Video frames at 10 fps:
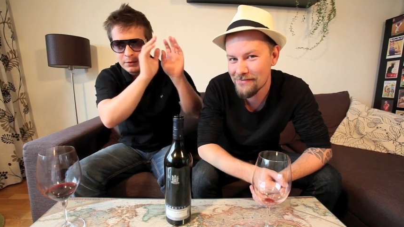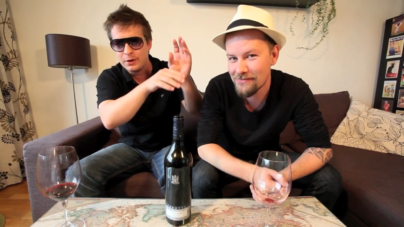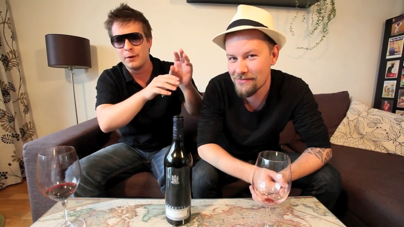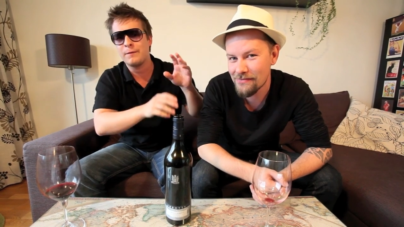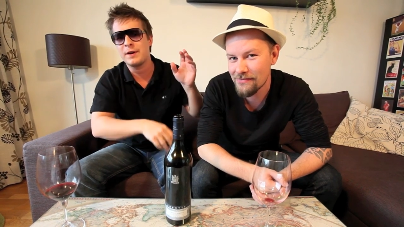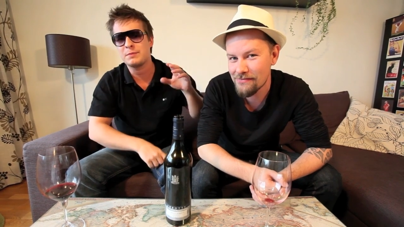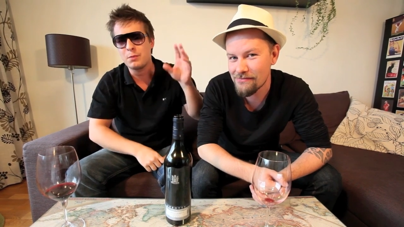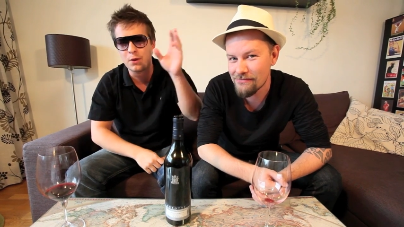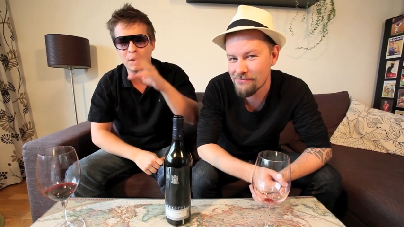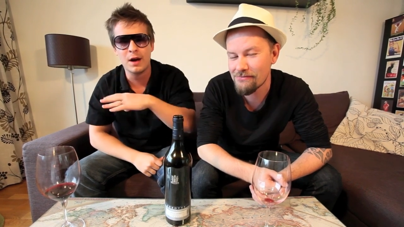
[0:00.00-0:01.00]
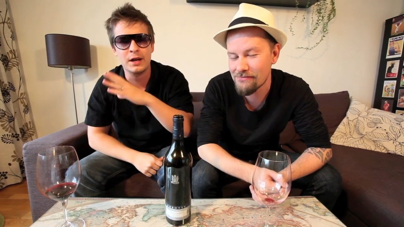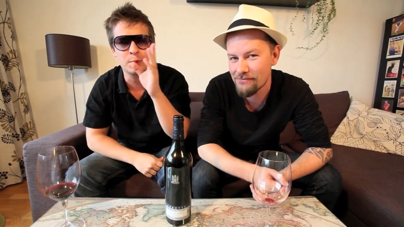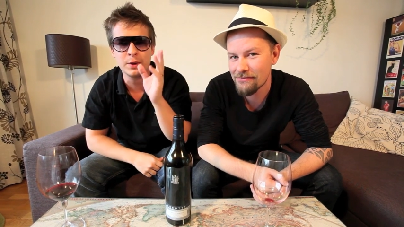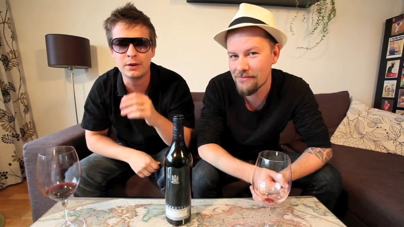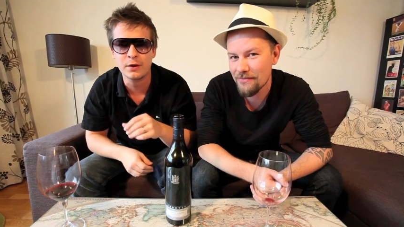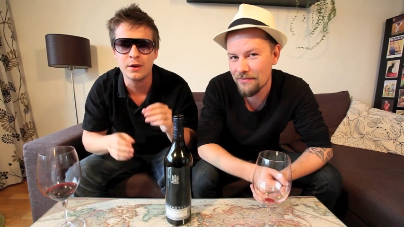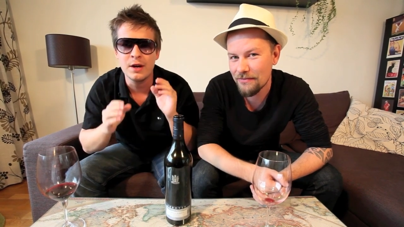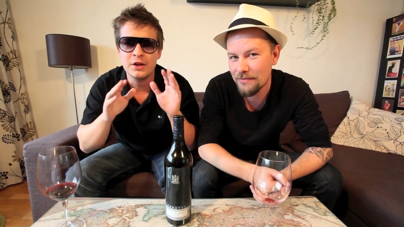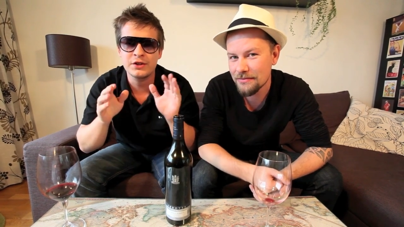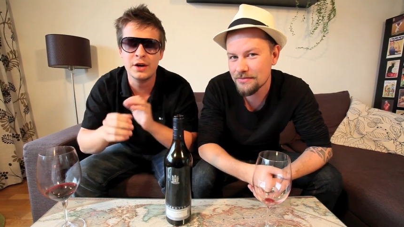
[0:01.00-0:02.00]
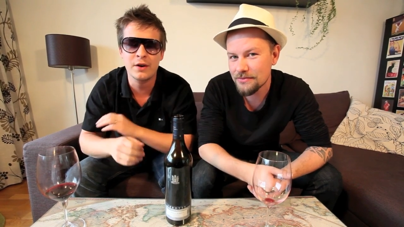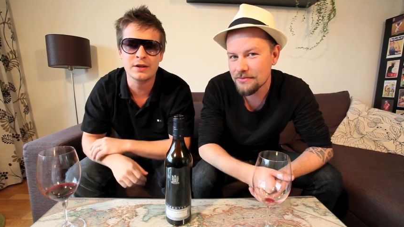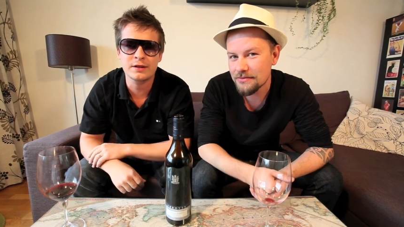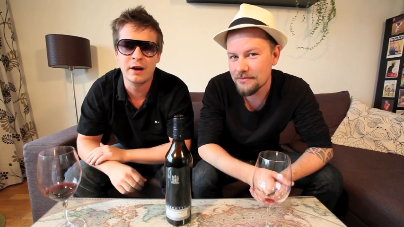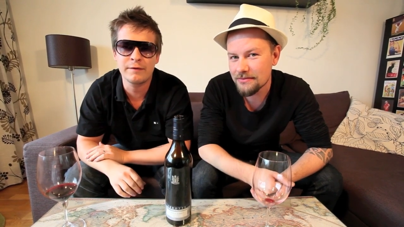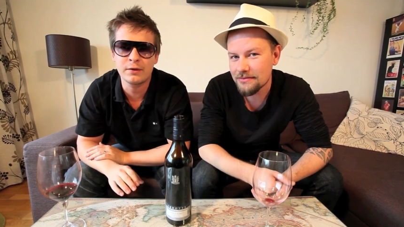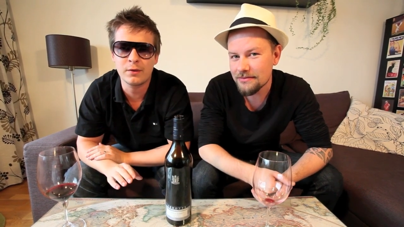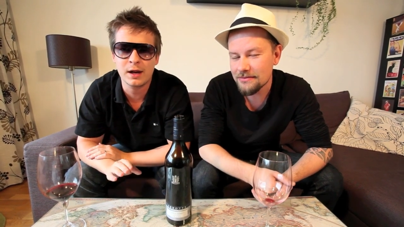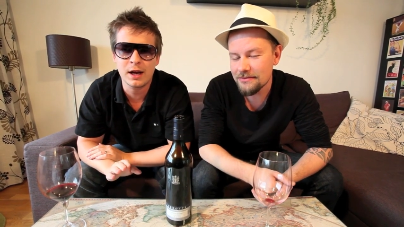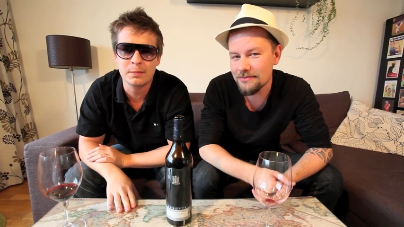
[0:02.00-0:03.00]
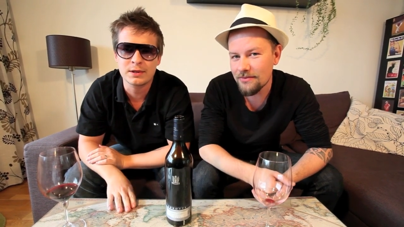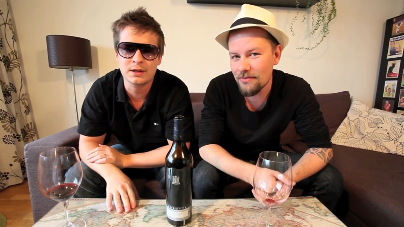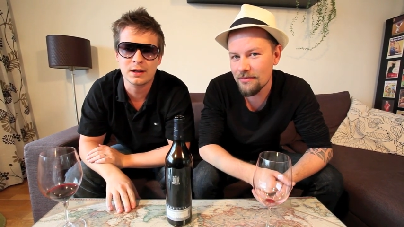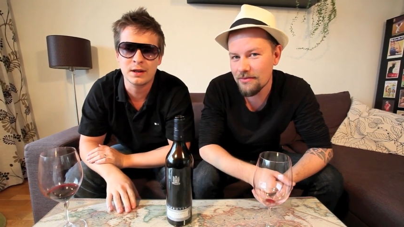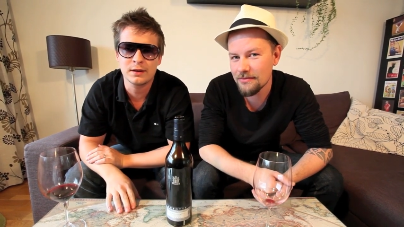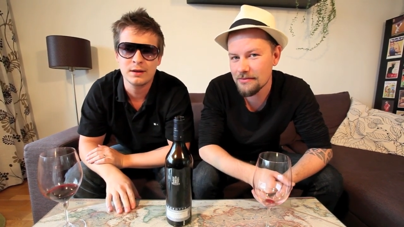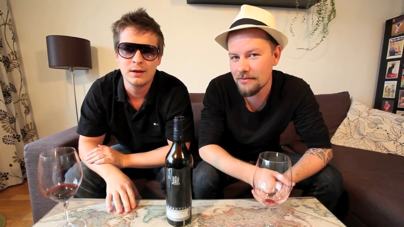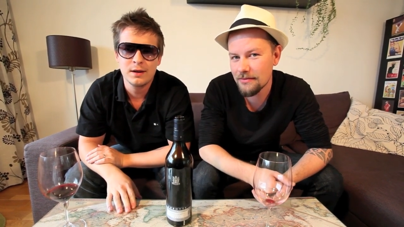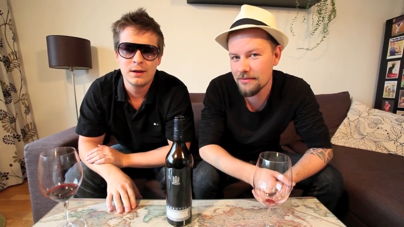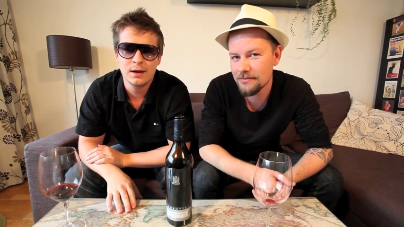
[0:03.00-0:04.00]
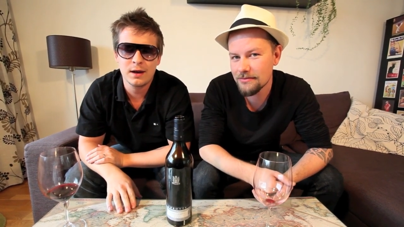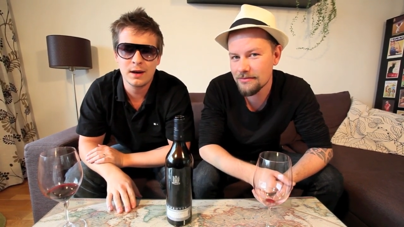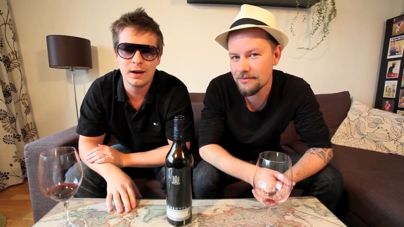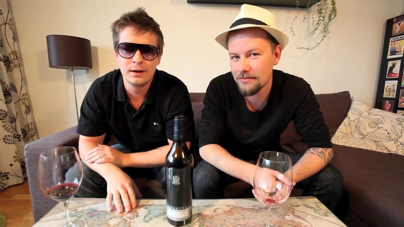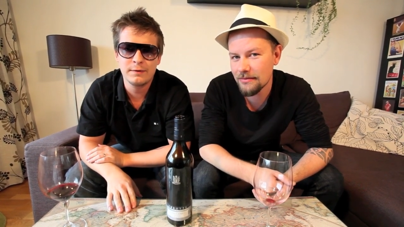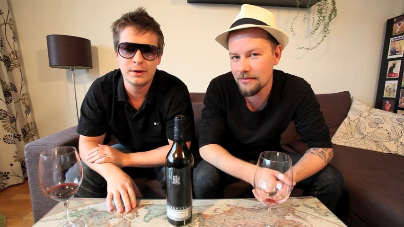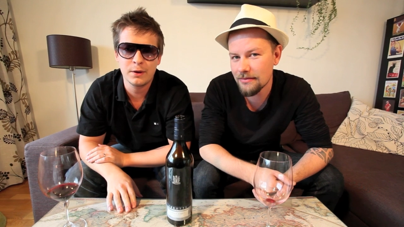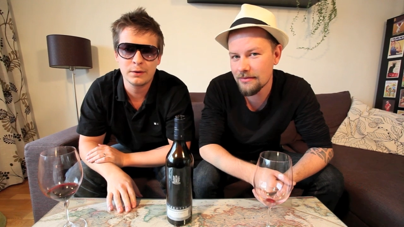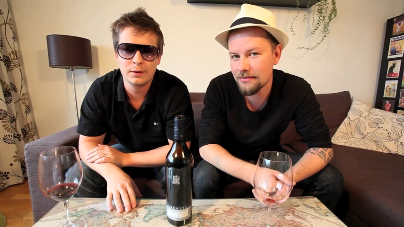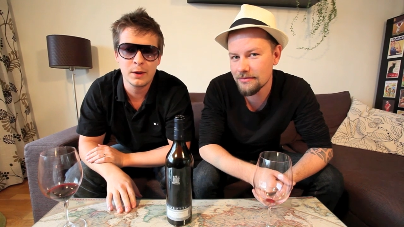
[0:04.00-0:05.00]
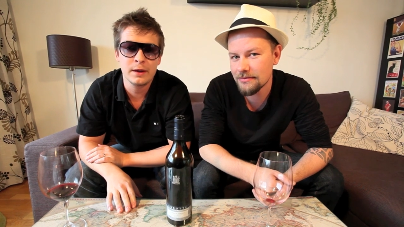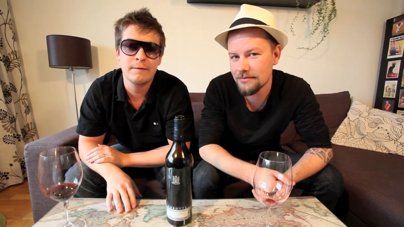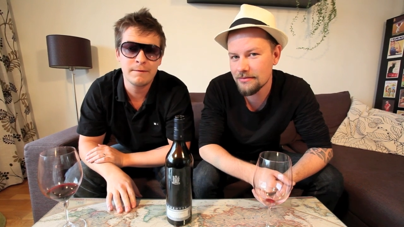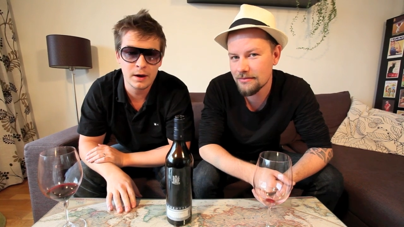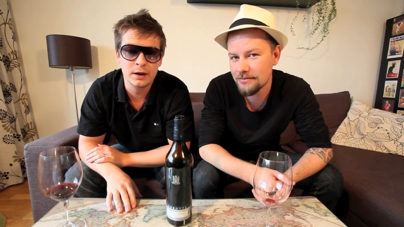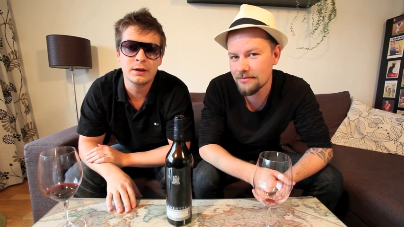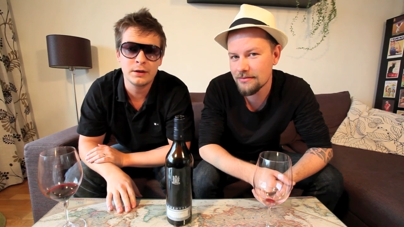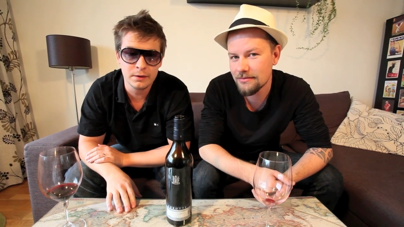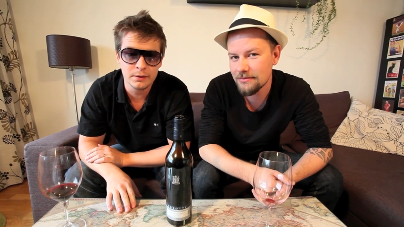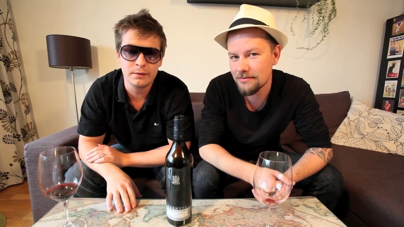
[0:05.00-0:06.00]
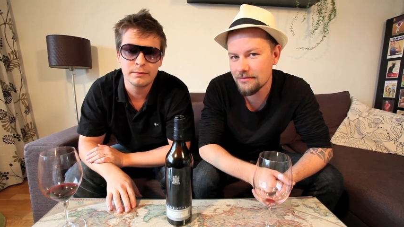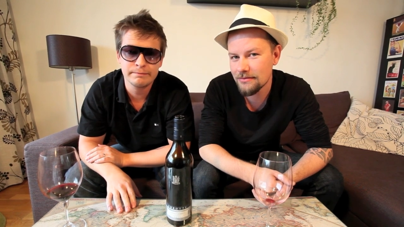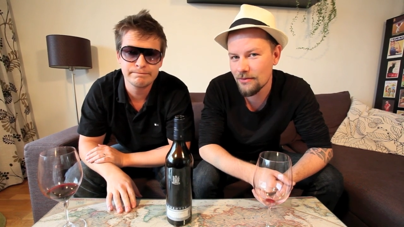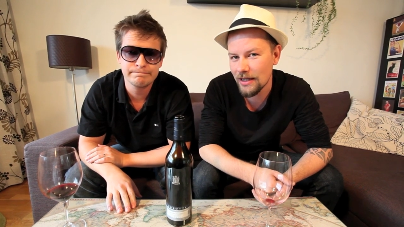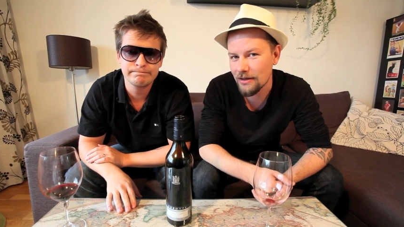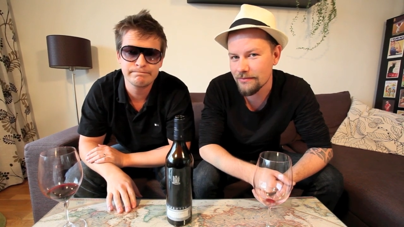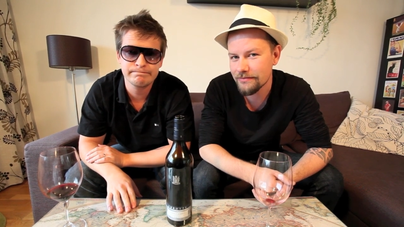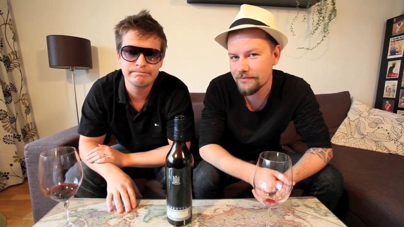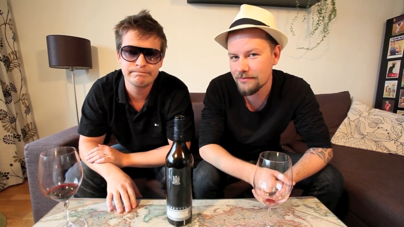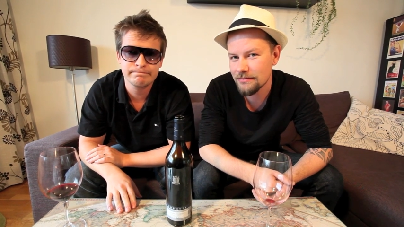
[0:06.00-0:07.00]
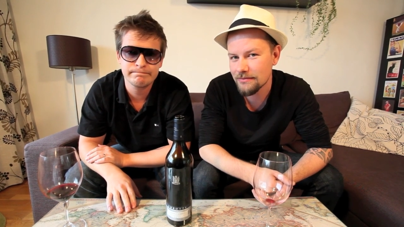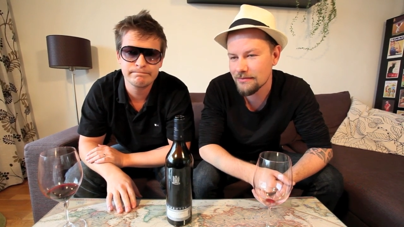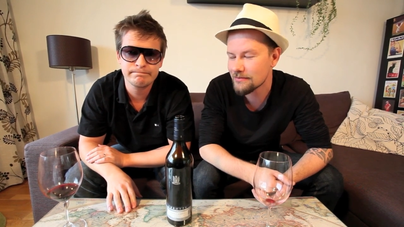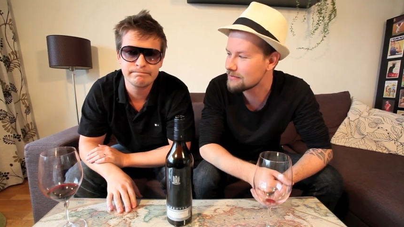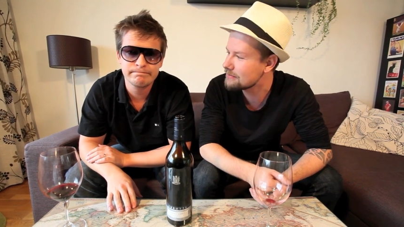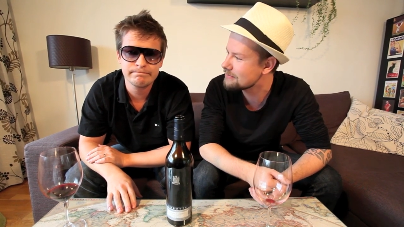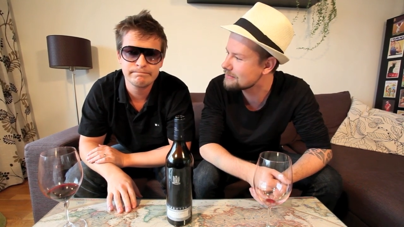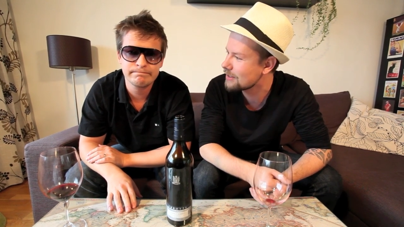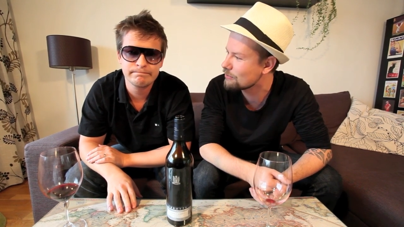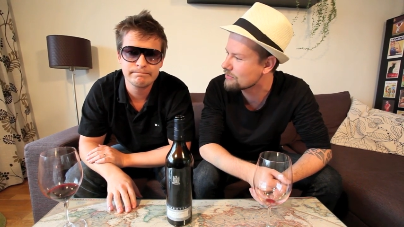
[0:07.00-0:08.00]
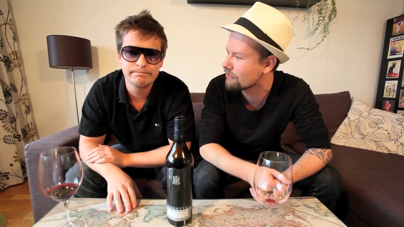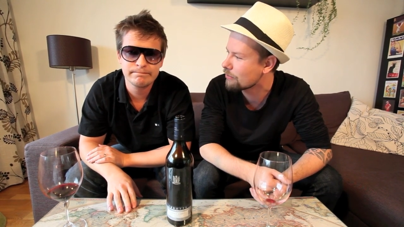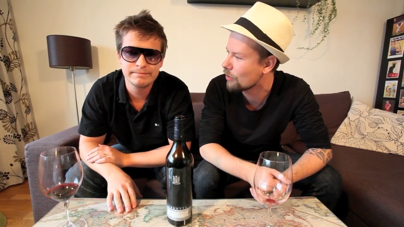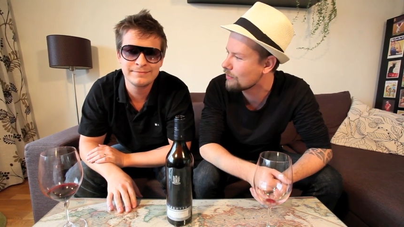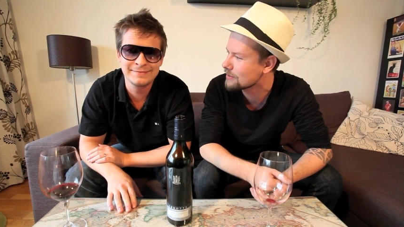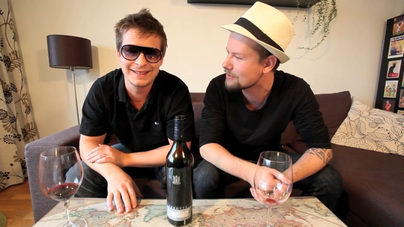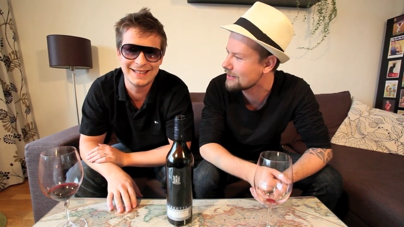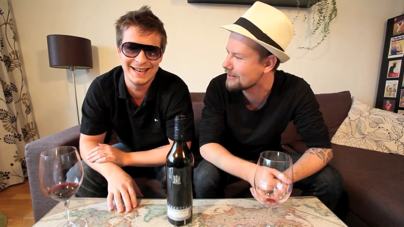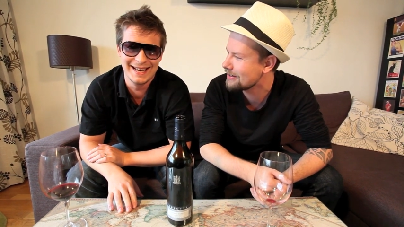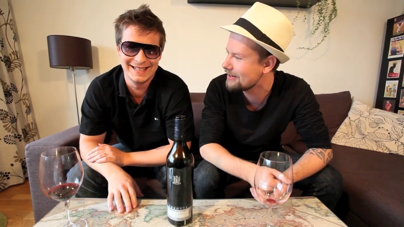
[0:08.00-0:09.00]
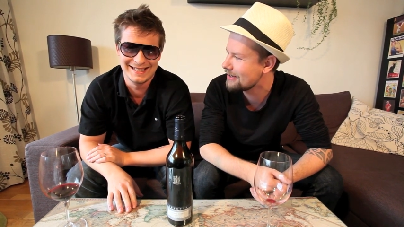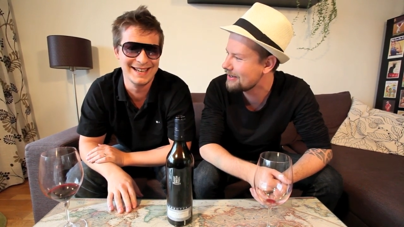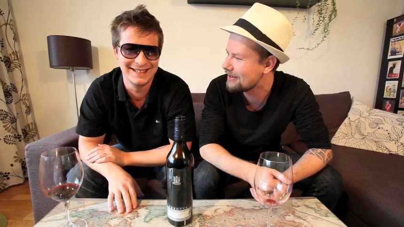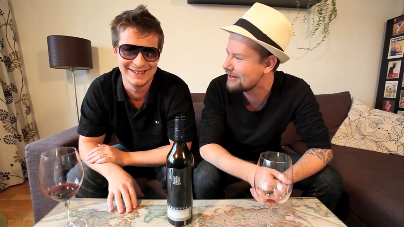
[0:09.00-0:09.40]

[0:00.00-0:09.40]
Speaker 1: you know, Facebook, like Twitter, share our stuff. It really helps us a lot. And if you don't, then fuck
Speaker 2: you. Wow. That was horrible way to end Yes, I